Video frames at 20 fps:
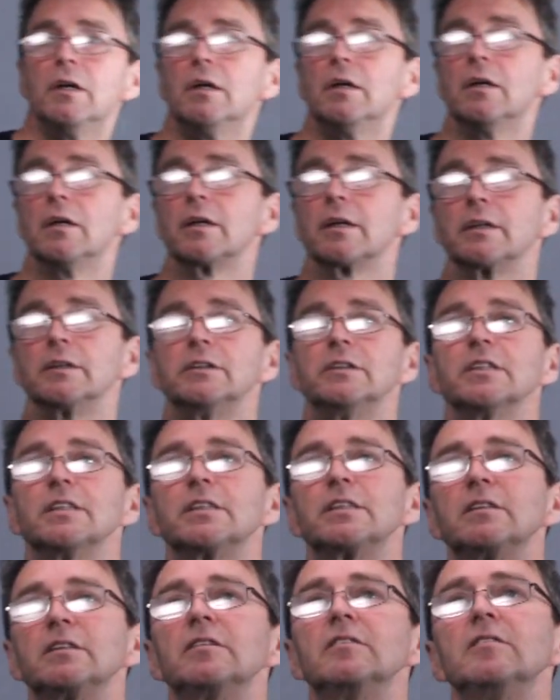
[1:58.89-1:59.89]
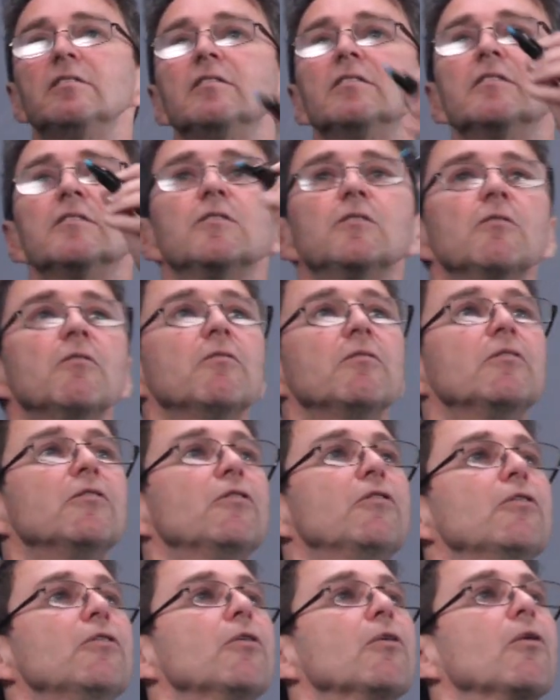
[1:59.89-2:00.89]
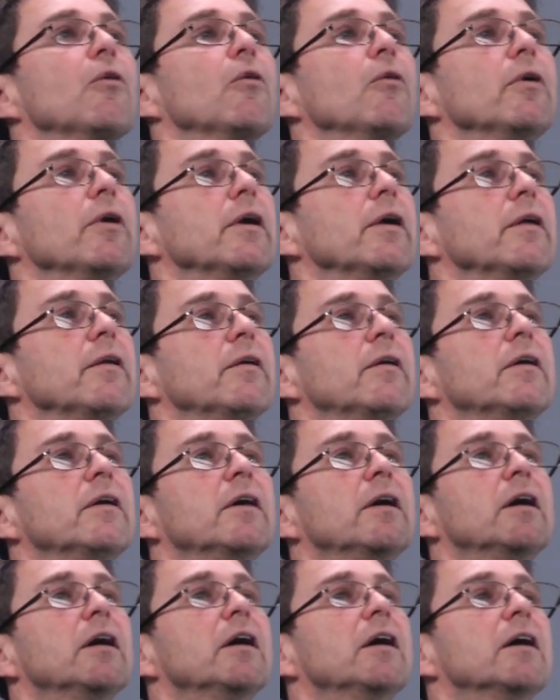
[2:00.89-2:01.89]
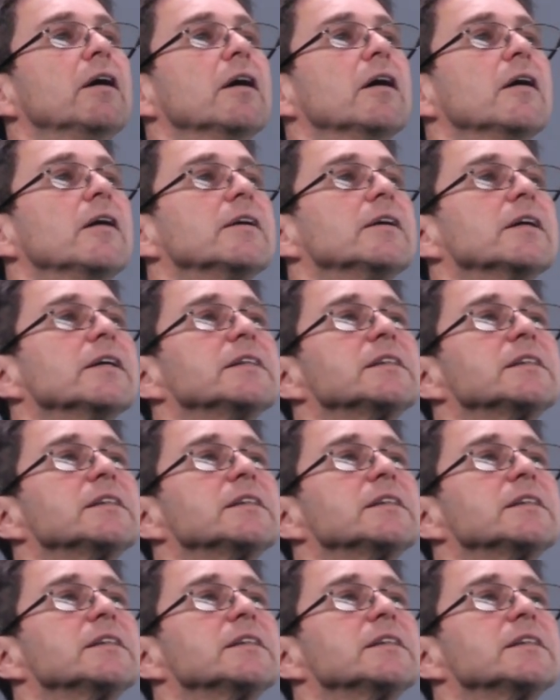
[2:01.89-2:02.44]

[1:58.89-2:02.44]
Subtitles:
I can just draw in a